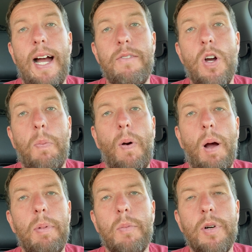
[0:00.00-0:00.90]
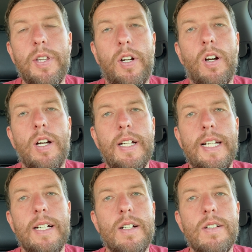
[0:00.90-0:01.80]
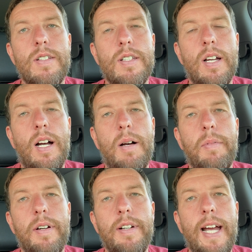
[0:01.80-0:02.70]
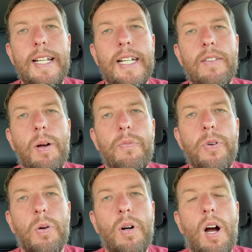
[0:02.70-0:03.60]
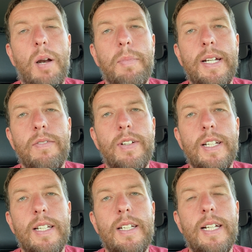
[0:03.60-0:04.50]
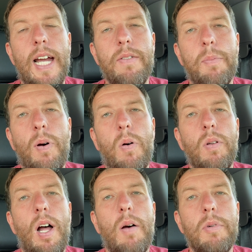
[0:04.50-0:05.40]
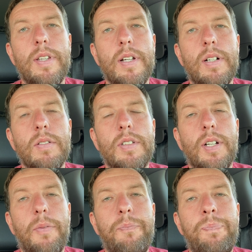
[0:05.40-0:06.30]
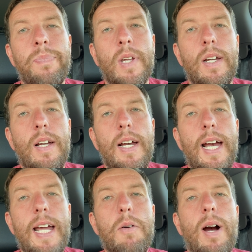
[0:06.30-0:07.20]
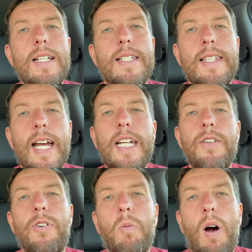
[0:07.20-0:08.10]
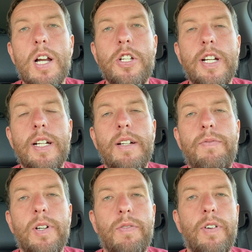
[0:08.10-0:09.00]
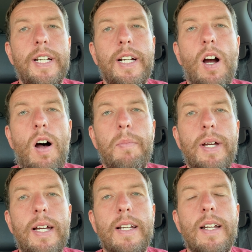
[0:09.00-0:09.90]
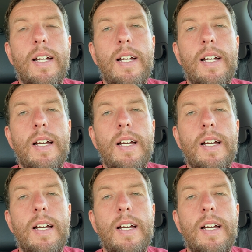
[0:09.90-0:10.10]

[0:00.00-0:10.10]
I have no problem with the current gears, and I'd hate to give up fuel economy if it gave up a whole lot with those. So anyways, thank you for watching. Feel free to comment.